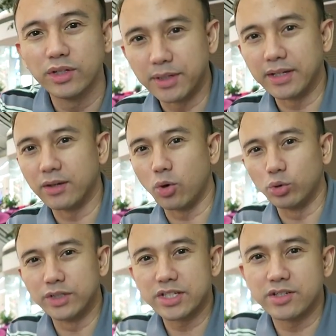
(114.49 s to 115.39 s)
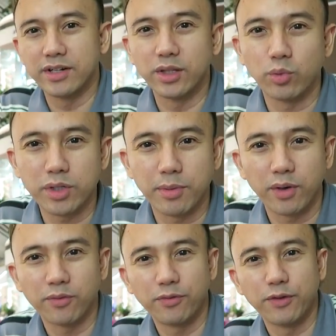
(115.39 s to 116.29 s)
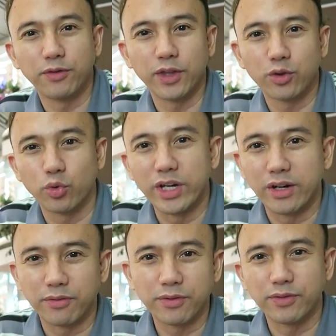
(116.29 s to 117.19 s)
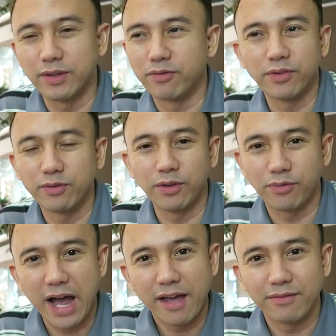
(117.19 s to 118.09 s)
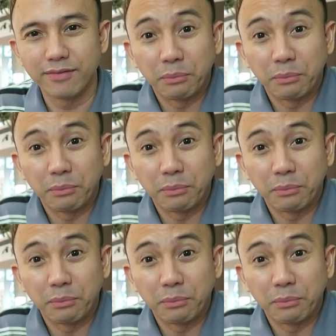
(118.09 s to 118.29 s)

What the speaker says: My oldest student was about 55.